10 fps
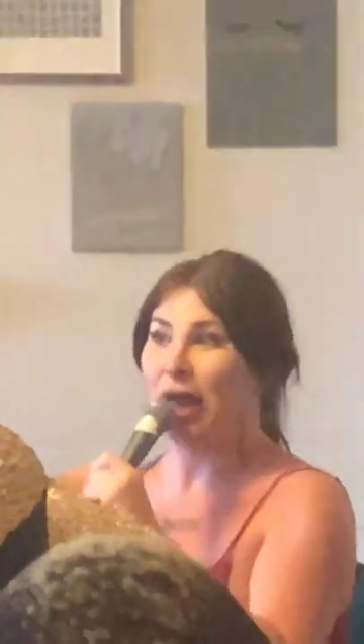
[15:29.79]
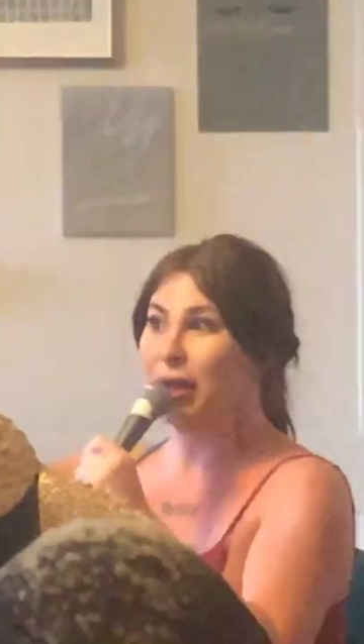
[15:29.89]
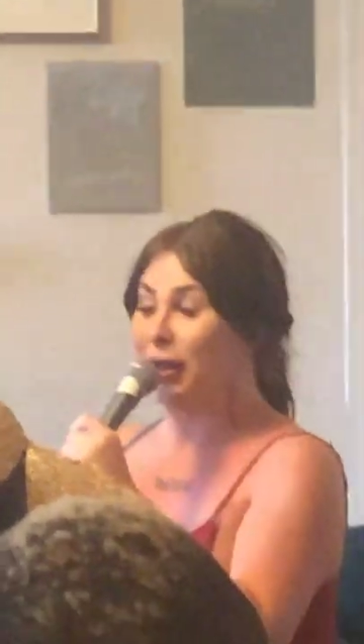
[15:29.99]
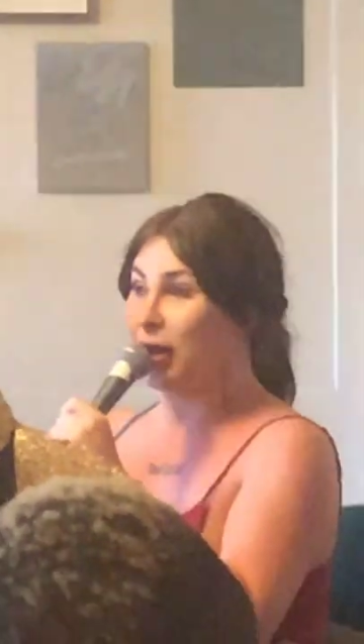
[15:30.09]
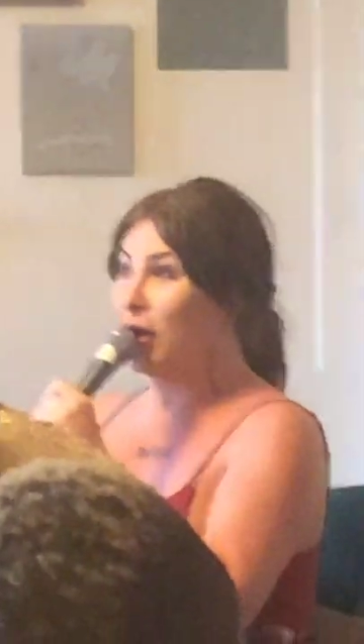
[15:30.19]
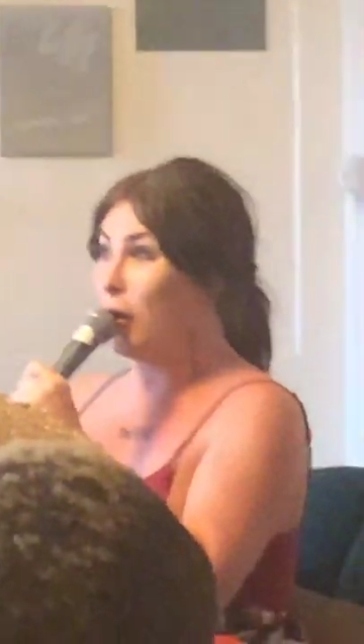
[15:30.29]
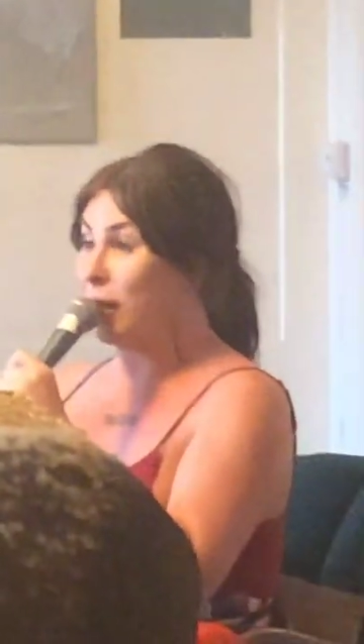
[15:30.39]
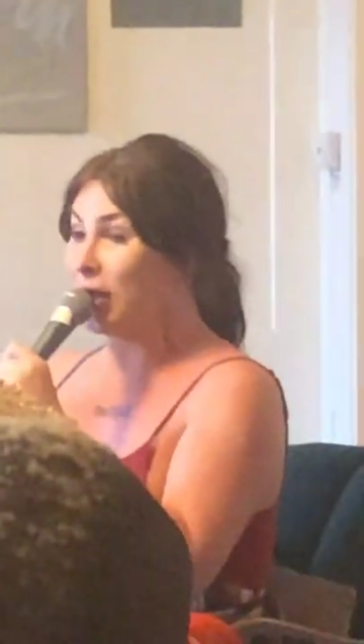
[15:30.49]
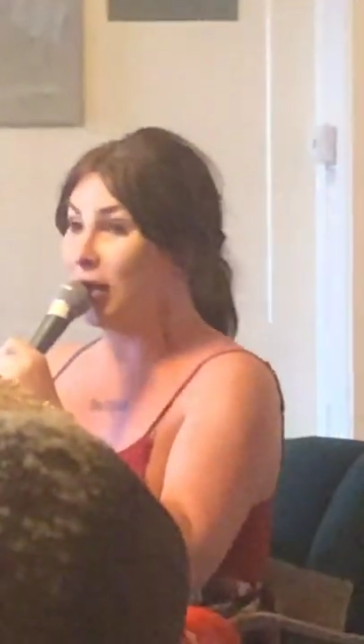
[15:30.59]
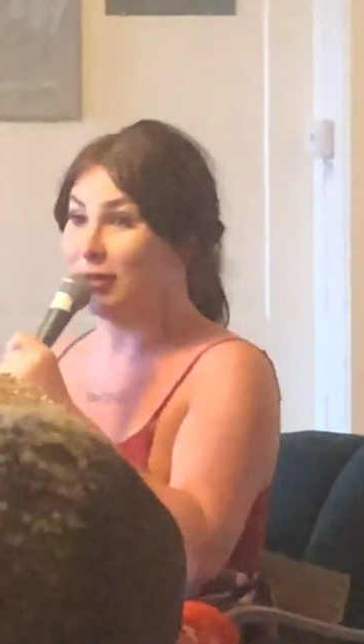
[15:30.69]
they were like, oh
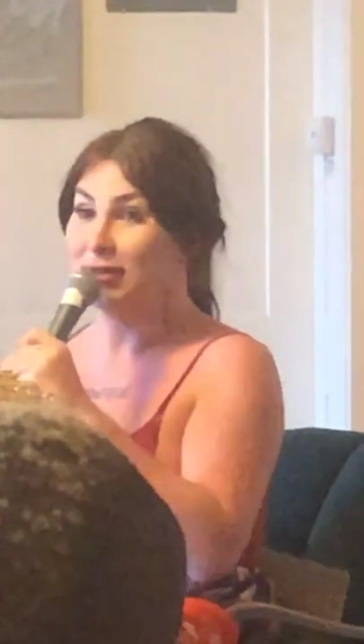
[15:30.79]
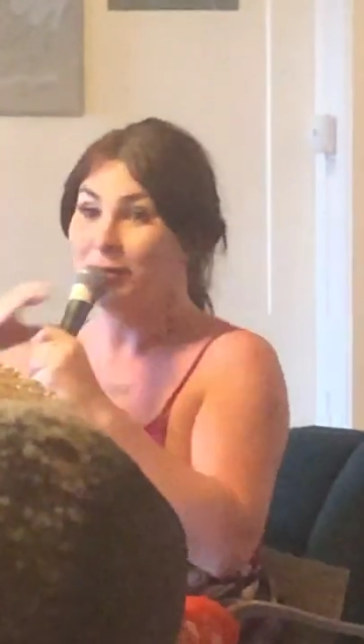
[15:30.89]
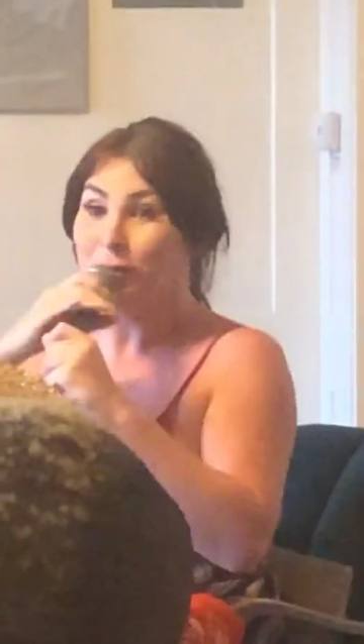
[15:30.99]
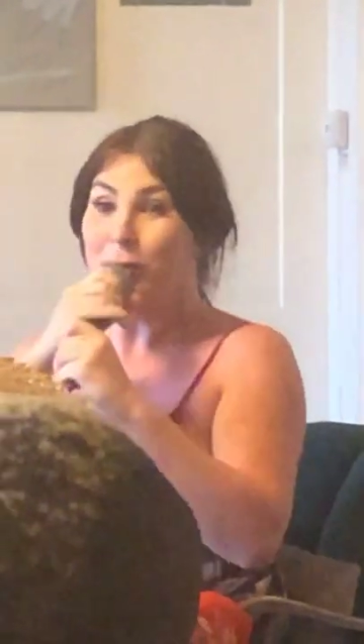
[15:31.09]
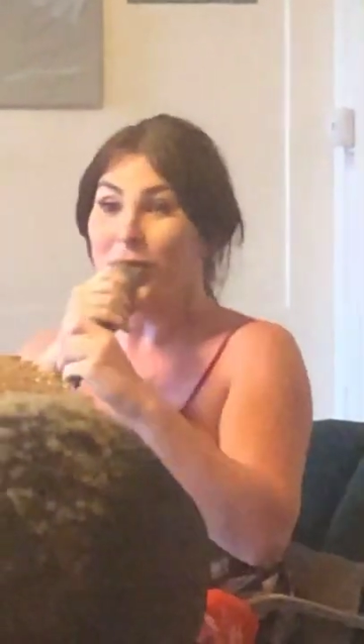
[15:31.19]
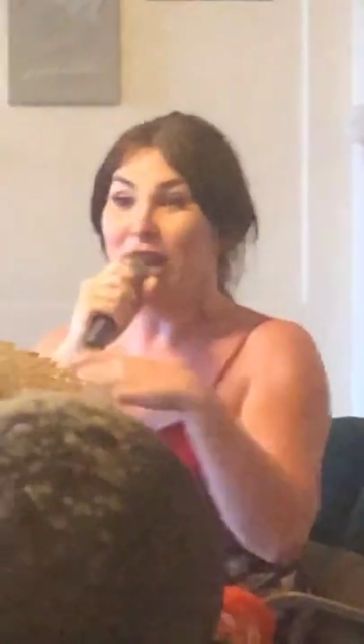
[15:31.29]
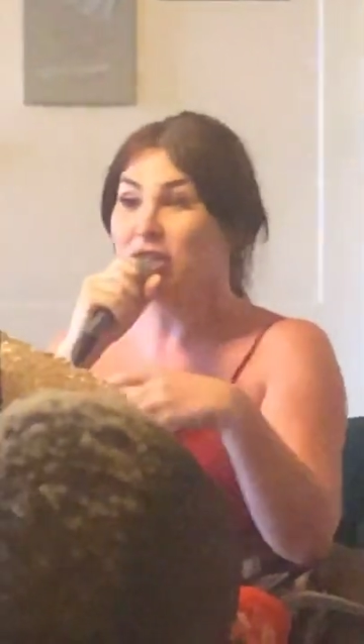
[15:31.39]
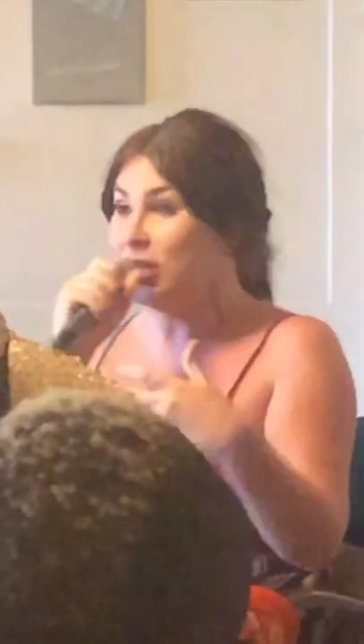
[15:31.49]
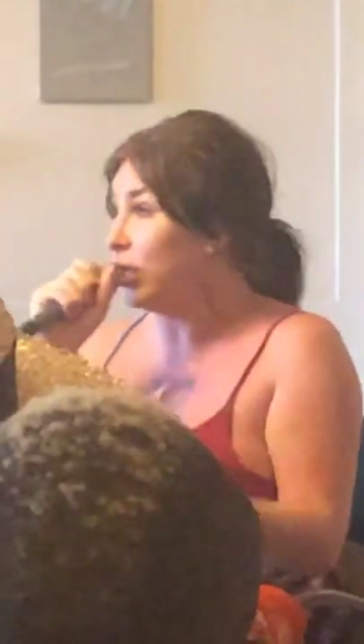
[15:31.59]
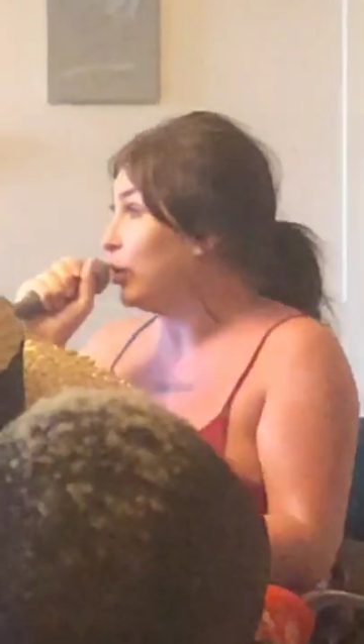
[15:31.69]
my god, people are
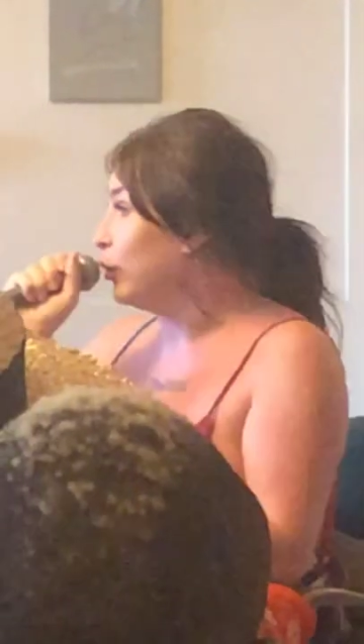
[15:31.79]
actually